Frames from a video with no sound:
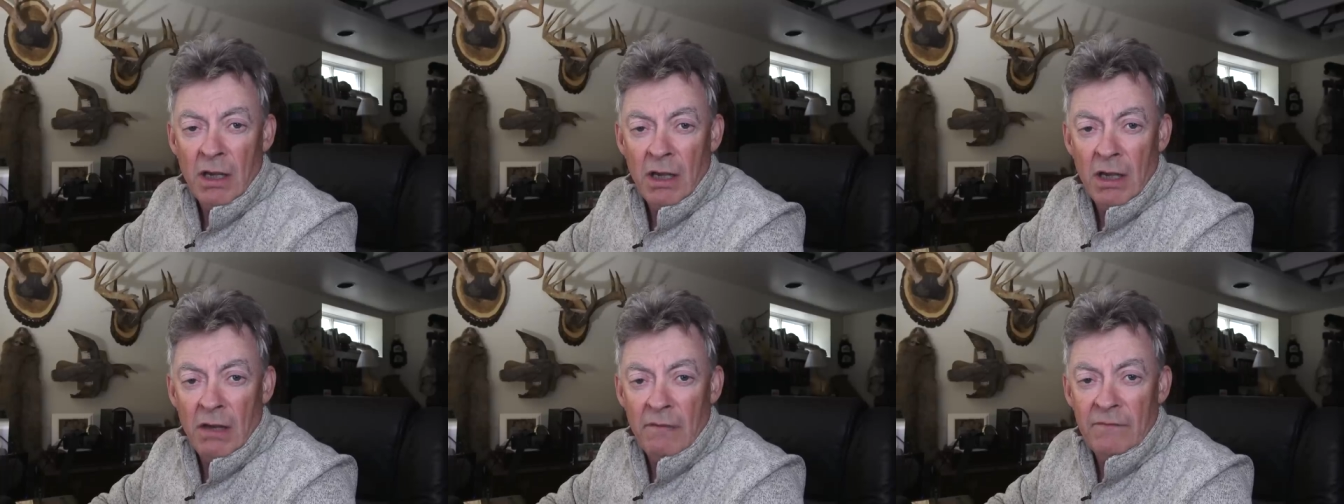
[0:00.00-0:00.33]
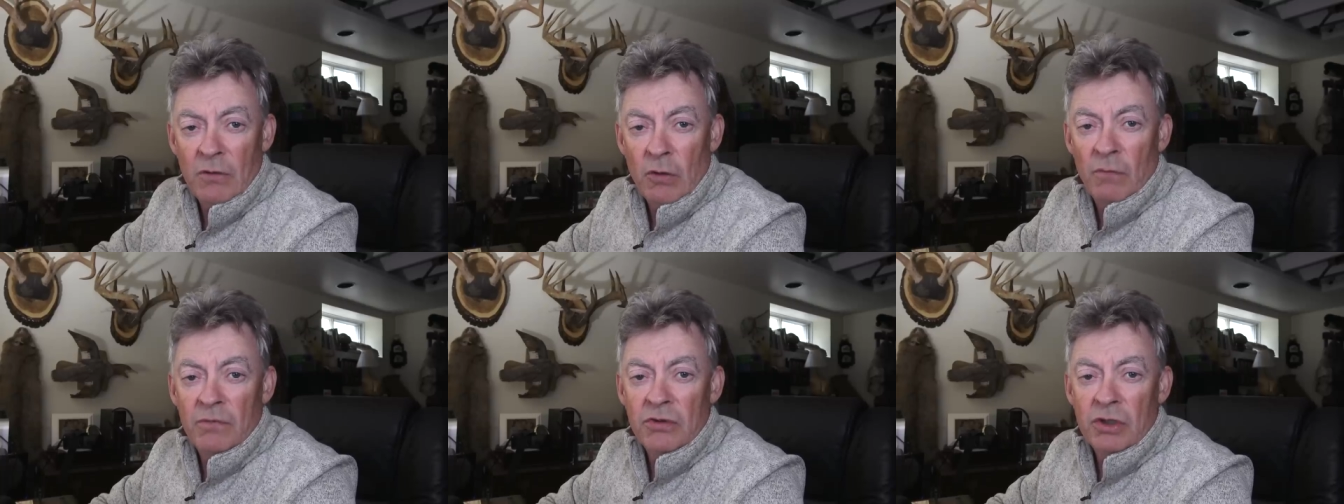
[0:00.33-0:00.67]
of
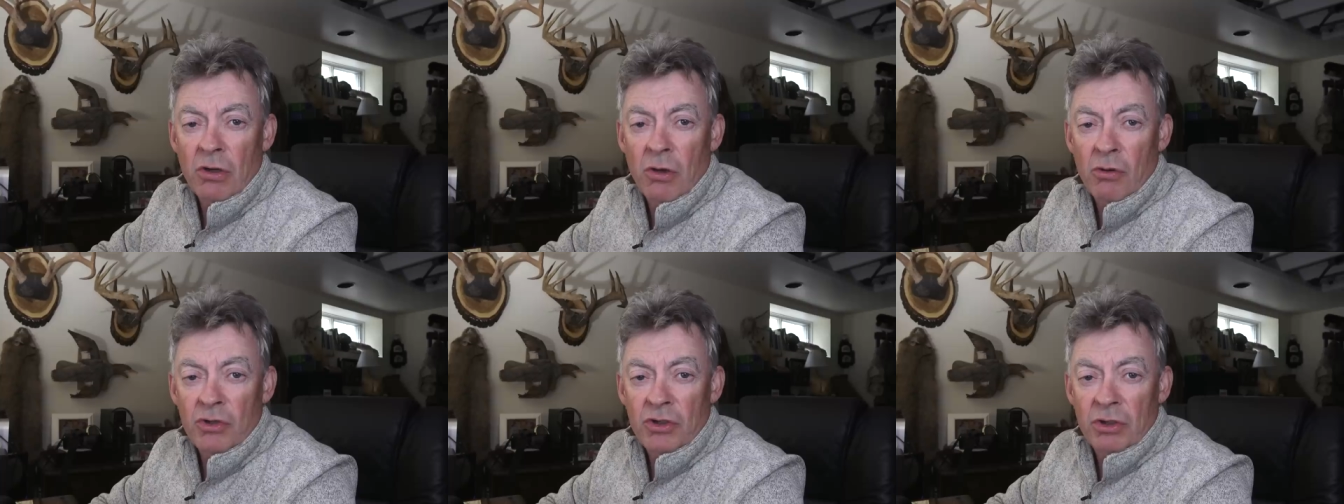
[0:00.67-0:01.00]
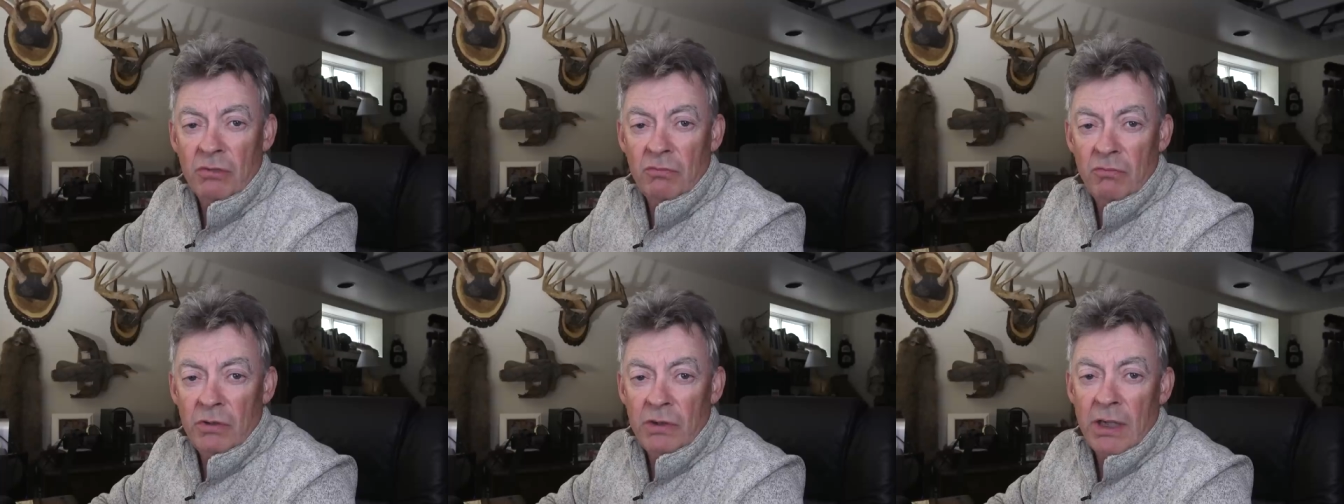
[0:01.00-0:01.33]
Nova
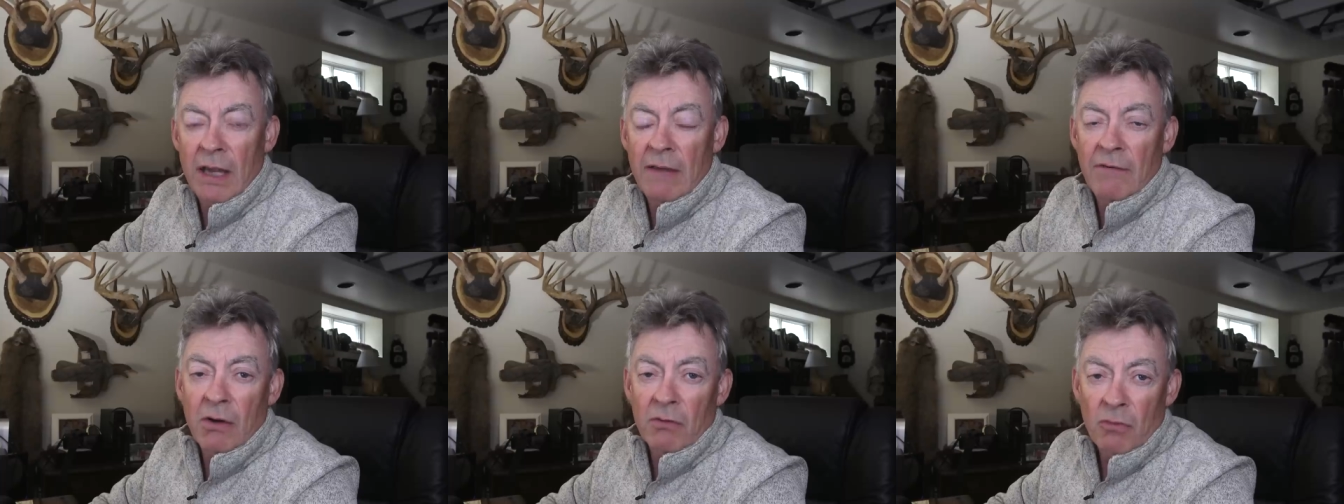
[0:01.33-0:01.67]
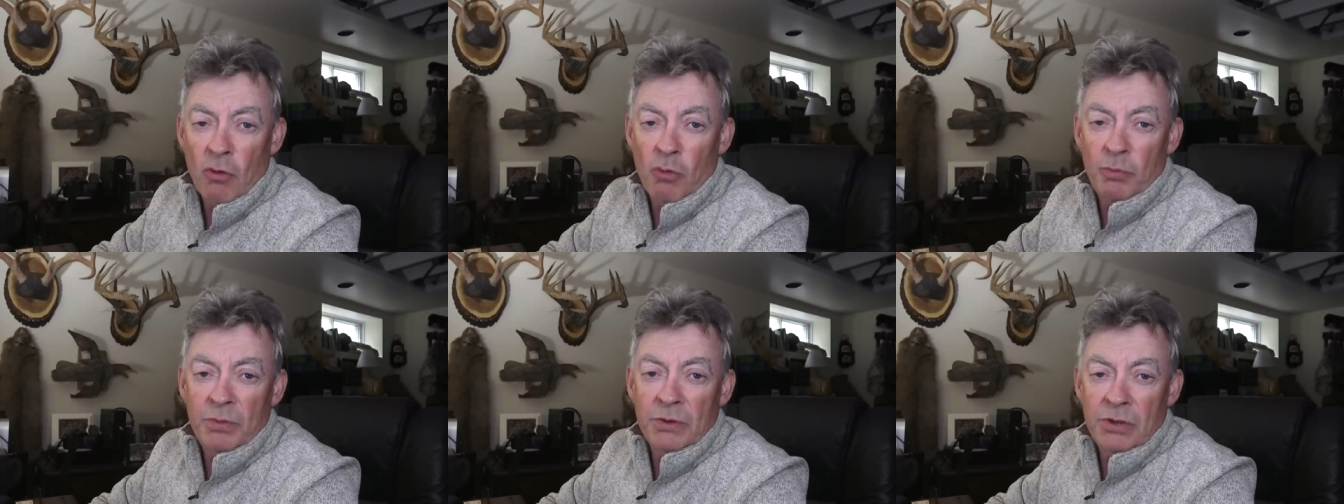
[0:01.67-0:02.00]
Scotia. We have our
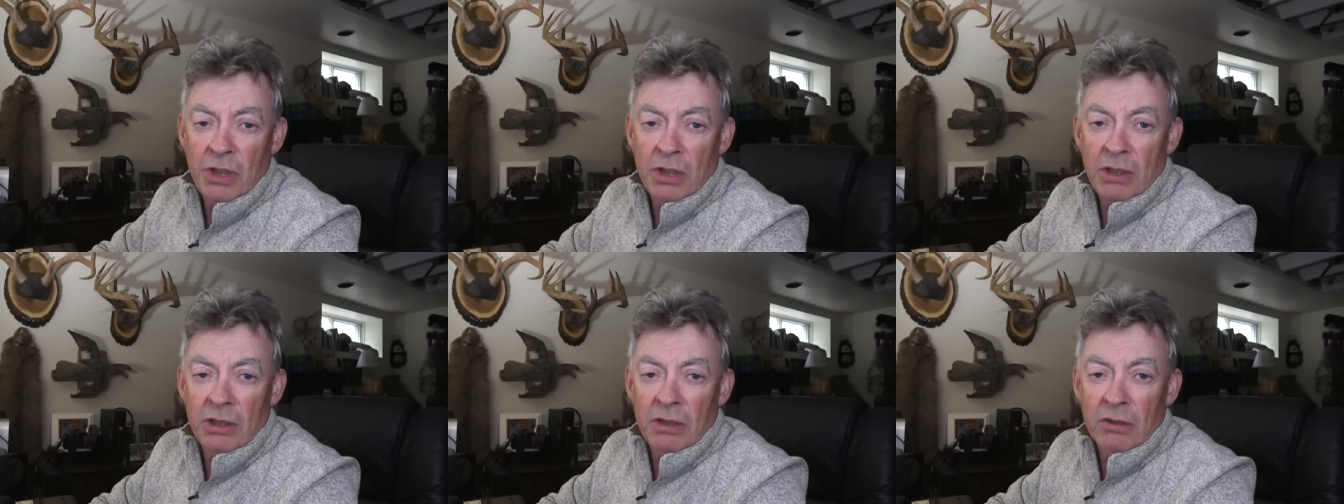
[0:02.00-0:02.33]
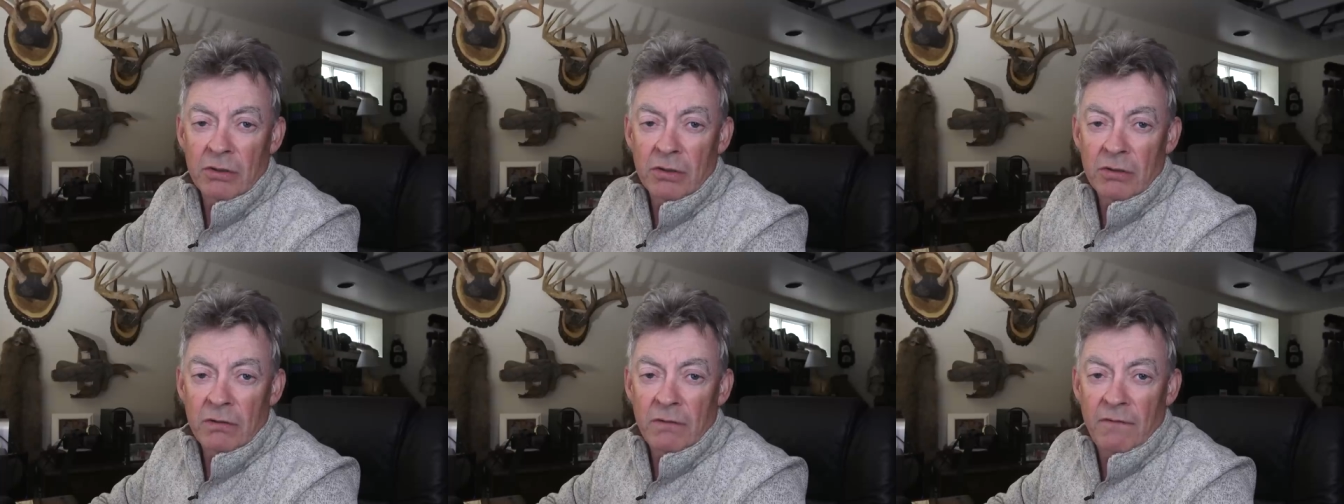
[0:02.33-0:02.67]
own
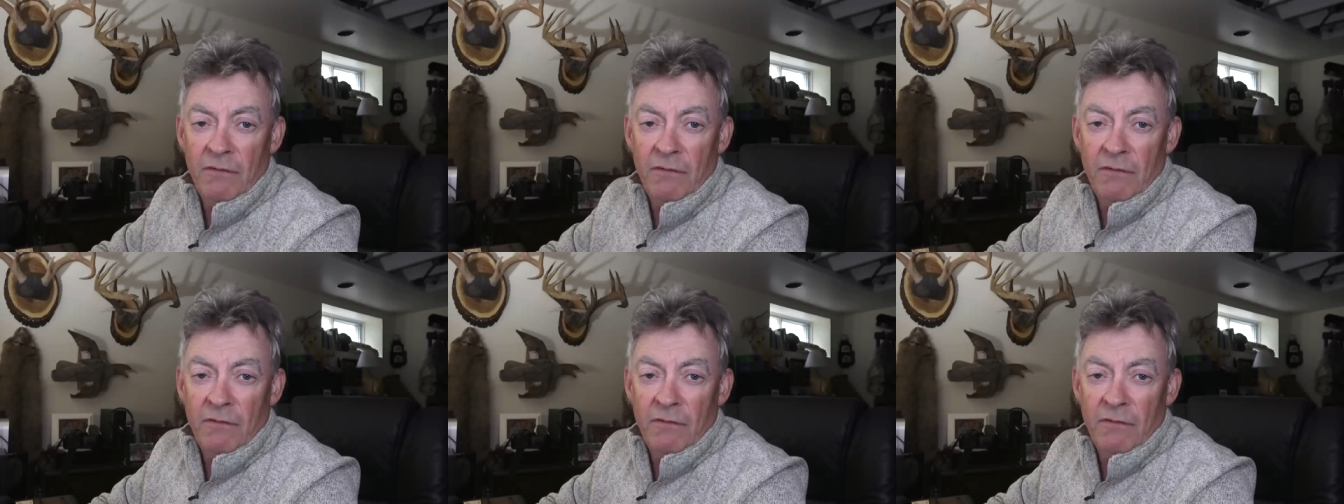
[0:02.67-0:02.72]
particular